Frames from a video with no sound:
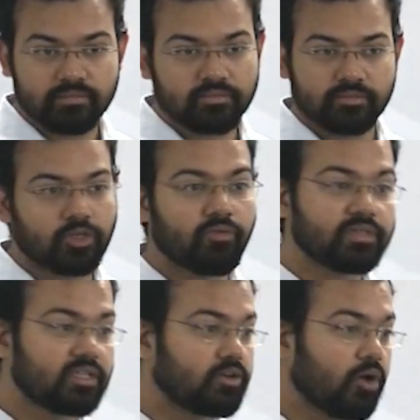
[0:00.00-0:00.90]
So
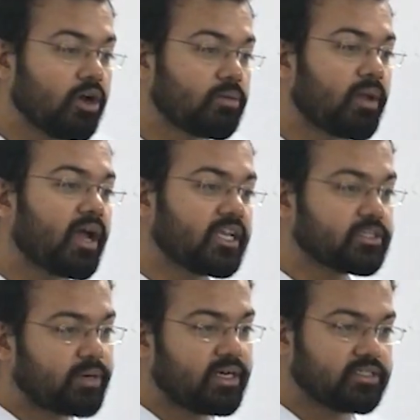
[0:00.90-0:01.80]
obviously non-plan
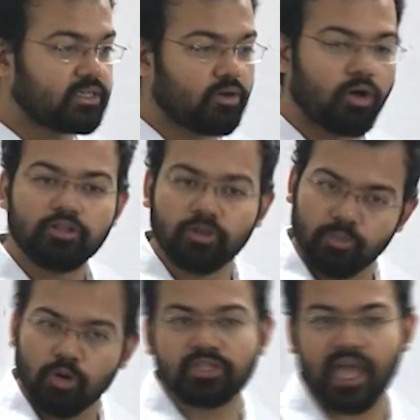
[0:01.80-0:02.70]
expenditure, although
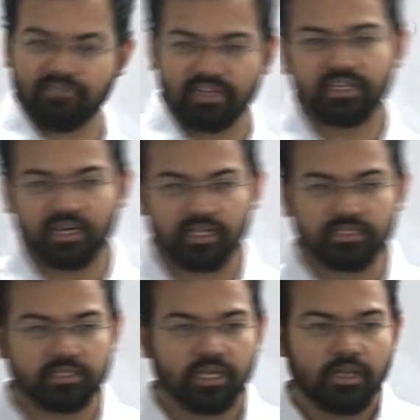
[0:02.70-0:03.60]
both have
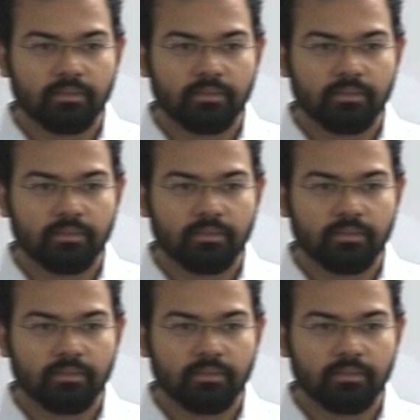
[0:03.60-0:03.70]
increased,